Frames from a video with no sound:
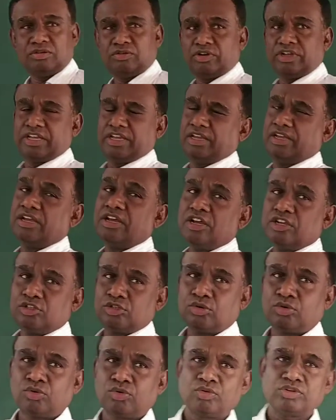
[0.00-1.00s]
Okay.
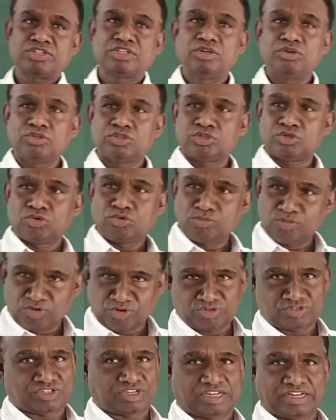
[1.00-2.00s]
Sucrose gives 2
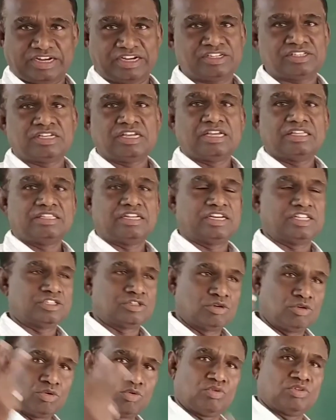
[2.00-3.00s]
monosaccharides, that is
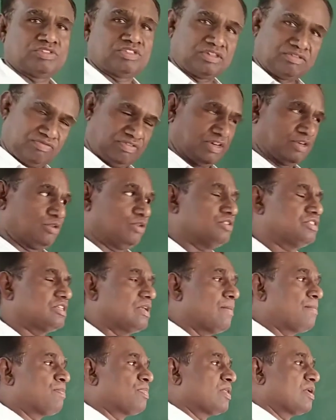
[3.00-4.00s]
glucose and
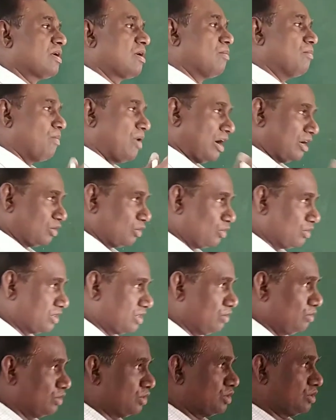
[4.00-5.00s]
fructose. Maltose
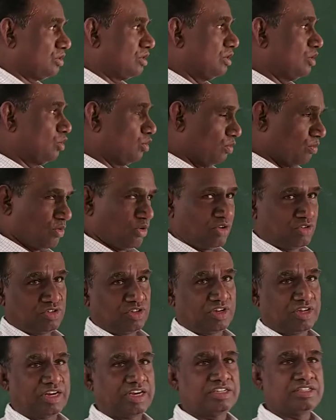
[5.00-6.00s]
gives 2
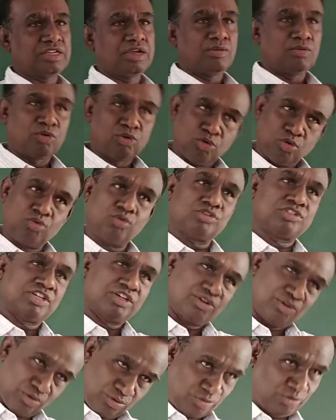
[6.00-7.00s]
monosaccharides, glucose and
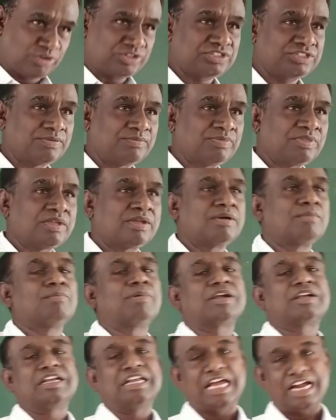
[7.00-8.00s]
glucose,
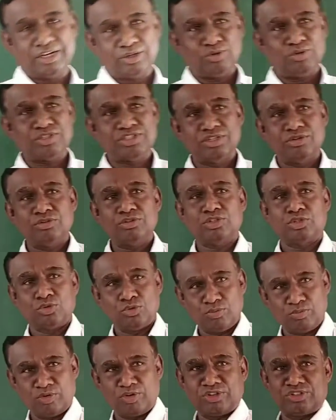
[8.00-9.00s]
but lactose gives 2
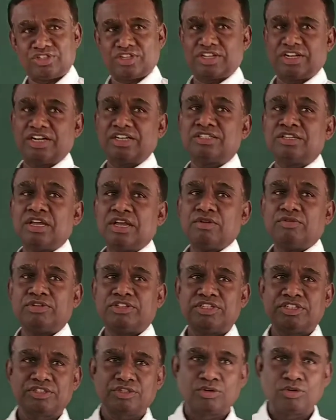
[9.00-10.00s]
monosaccharides, which
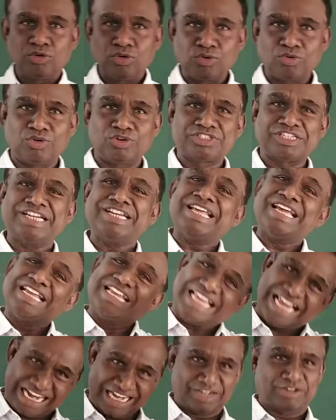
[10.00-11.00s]
is glucose and
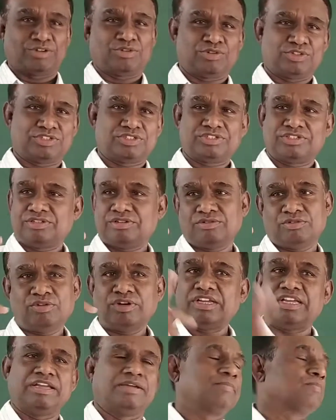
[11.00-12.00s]
galactose. Okay.